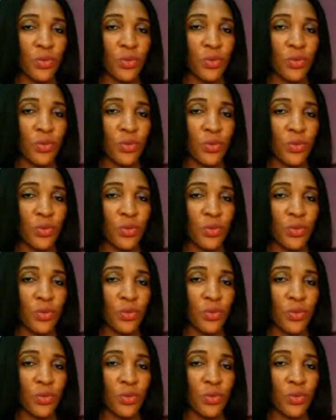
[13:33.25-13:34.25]
once they reach
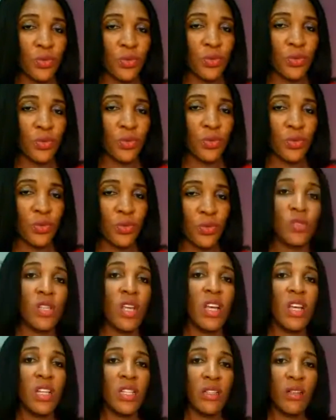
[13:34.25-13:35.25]
manager levels,
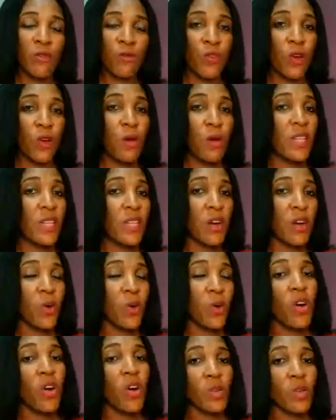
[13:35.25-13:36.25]
they form their
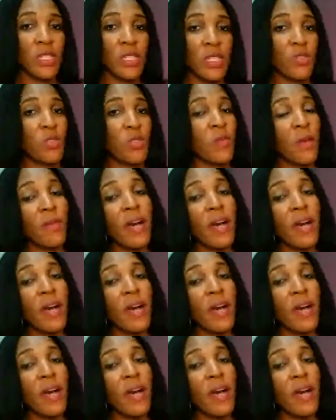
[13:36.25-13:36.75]
own core teams.